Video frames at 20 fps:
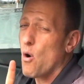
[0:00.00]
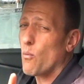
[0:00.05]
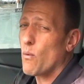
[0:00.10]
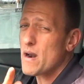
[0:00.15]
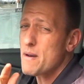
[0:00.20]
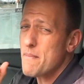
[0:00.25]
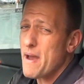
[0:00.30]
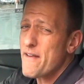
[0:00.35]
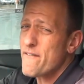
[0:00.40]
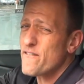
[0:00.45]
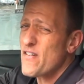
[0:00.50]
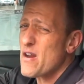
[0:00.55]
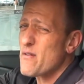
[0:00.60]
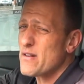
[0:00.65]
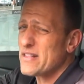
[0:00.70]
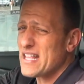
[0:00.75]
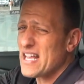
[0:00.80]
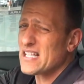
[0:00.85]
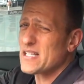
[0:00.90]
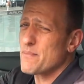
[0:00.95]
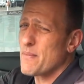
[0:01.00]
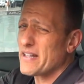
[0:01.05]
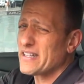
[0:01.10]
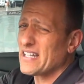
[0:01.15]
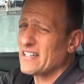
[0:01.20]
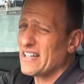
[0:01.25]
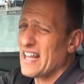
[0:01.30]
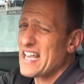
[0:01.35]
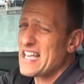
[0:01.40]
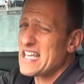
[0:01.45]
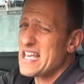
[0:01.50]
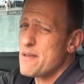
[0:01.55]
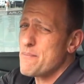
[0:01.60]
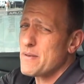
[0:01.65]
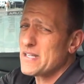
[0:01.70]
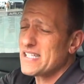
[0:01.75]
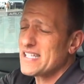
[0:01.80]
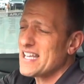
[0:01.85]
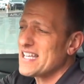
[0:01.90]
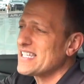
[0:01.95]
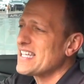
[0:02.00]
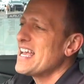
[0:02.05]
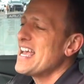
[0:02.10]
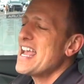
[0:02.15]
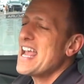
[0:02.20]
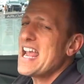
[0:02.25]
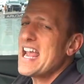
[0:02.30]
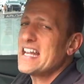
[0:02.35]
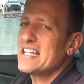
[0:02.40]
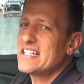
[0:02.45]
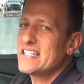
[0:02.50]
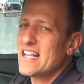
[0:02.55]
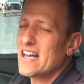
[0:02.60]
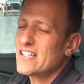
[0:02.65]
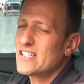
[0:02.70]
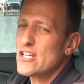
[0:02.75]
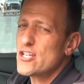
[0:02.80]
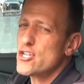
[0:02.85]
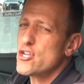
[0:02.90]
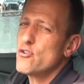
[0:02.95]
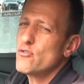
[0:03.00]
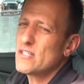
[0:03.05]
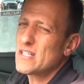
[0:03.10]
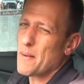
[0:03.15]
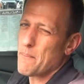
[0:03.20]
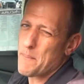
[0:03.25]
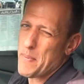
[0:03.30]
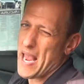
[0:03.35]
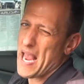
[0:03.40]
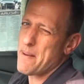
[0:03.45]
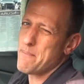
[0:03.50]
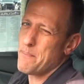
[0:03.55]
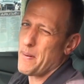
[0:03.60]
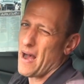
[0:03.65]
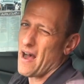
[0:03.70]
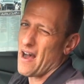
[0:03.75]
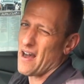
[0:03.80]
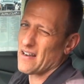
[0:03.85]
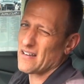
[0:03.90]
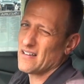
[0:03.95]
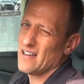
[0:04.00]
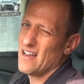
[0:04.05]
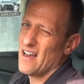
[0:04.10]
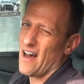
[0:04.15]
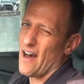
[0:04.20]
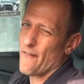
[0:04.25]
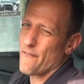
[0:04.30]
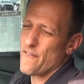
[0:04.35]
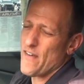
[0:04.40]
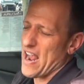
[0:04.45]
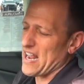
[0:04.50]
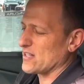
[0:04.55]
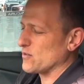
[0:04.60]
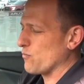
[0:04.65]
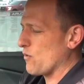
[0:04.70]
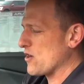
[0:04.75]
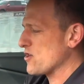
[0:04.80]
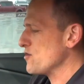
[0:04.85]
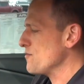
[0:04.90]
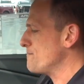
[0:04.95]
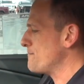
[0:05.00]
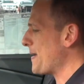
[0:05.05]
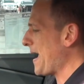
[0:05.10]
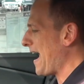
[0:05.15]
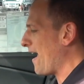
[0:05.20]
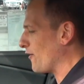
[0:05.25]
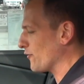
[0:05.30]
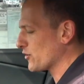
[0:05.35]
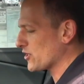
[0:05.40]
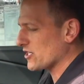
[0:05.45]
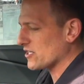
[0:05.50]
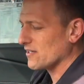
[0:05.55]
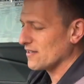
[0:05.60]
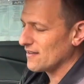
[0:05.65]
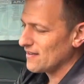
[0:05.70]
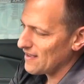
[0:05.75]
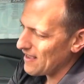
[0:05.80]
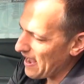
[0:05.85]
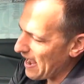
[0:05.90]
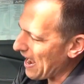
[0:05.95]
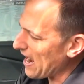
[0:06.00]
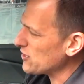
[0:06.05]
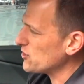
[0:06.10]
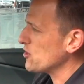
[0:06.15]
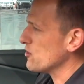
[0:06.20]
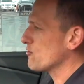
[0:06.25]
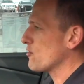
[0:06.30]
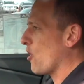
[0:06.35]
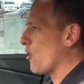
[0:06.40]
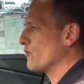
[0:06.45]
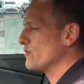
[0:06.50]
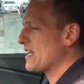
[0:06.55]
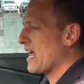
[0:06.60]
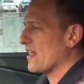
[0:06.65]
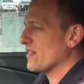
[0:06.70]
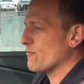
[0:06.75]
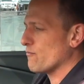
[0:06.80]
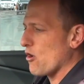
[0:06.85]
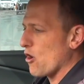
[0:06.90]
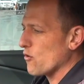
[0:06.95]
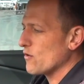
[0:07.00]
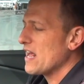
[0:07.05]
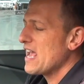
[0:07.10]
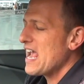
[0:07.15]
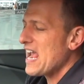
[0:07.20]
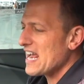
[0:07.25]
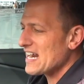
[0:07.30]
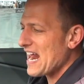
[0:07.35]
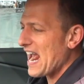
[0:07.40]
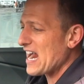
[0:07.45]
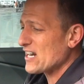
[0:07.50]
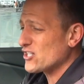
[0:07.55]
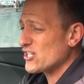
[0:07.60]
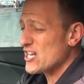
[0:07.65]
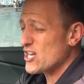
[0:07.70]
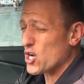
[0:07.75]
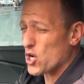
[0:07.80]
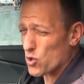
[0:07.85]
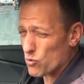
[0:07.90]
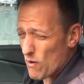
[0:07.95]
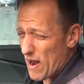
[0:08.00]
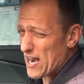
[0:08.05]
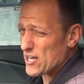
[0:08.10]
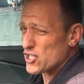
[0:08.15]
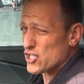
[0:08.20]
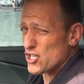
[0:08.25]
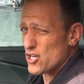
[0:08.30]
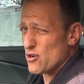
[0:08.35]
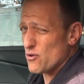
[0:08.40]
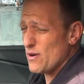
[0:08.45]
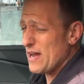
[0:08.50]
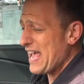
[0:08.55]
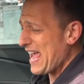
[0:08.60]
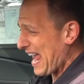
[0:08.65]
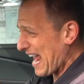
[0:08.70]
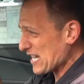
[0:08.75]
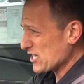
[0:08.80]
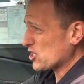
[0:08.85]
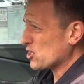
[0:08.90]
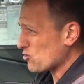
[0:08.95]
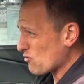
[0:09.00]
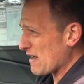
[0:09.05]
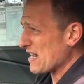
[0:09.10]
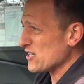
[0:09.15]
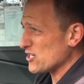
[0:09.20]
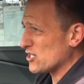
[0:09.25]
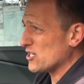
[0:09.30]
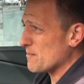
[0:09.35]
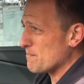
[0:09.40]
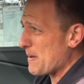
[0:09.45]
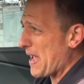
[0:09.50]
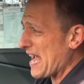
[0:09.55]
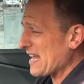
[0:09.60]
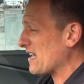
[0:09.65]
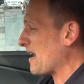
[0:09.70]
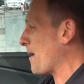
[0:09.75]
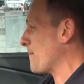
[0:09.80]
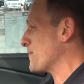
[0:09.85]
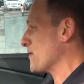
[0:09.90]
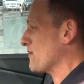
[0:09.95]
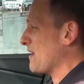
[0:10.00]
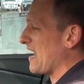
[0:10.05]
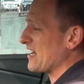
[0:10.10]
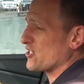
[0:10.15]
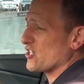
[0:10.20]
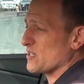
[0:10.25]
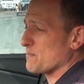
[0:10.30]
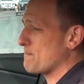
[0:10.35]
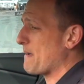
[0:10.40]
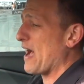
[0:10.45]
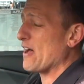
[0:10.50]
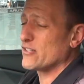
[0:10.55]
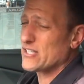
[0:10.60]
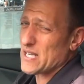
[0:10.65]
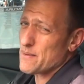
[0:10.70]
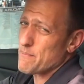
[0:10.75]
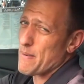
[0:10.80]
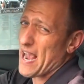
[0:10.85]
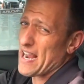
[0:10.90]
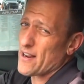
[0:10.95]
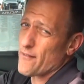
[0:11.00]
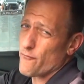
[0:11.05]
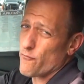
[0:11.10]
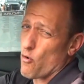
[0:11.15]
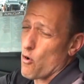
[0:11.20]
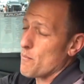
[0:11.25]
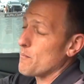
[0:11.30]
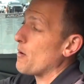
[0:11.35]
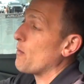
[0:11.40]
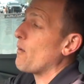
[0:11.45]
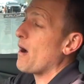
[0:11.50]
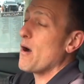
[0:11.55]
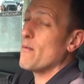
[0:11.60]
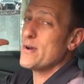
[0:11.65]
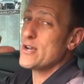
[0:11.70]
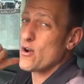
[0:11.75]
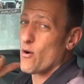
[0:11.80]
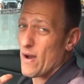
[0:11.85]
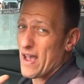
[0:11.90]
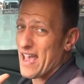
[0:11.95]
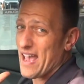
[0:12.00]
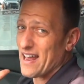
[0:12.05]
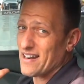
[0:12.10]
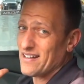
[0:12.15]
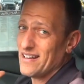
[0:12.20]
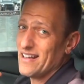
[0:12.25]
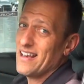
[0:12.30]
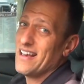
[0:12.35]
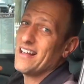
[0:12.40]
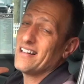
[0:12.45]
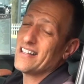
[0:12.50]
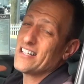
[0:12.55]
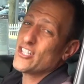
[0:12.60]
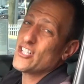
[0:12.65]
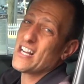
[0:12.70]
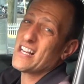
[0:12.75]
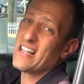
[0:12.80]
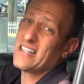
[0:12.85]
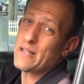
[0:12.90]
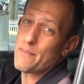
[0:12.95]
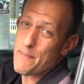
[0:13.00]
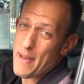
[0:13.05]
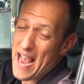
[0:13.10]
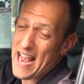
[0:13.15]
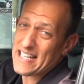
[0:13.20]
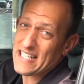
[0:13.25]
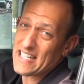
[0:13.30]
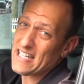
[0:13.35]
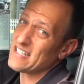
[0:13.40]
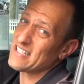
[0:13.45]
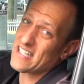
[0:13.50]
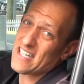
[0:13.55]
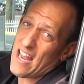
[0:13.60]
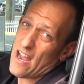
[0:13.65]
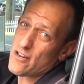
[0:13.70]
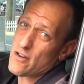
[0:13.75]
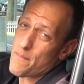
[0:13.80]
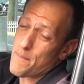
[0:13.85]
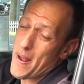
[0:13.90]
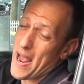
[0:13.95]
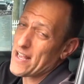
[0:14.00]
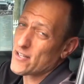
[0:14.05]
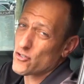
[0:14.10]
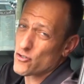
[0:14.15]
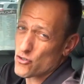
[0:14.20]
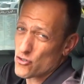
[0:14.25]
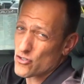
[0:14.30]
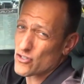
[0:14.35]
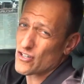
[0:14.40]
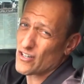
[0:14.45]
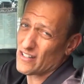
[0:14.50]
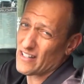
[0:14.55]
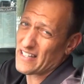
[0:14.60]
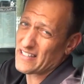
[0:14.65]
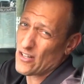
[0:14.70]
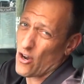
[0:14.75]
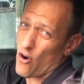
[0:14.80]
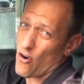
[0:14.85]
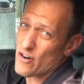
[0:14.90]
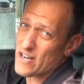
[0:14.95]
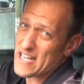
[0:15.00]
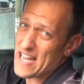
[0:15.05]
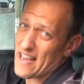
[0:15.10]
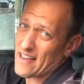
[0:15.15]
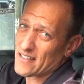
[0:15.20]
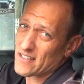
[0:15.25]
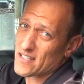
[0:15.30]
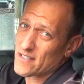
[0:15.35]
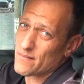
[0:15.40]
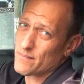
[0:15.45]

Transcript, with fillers: One of my favorite things about the lane keep assist, it doesn't use the ping pong effect where you bounce as you go down the road. It actually corrects you and straightens you back up. You're not just bouncing back and forth. But why don't we go ahead Let's check out the back seat and see how your passengers are going to like the RDX.